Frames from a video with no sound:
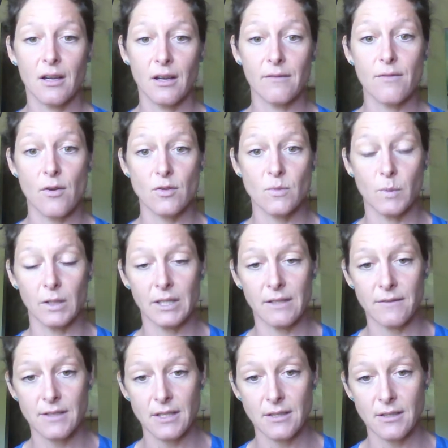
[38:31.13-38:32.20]
of those
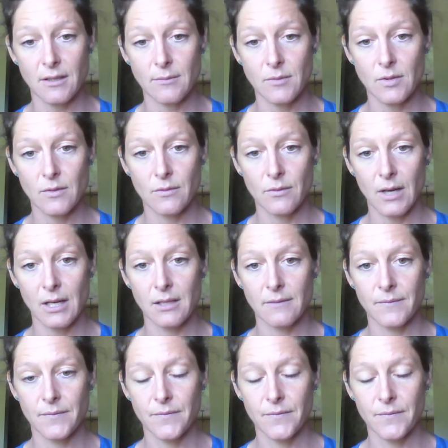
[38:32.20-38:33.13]
belief systems, right?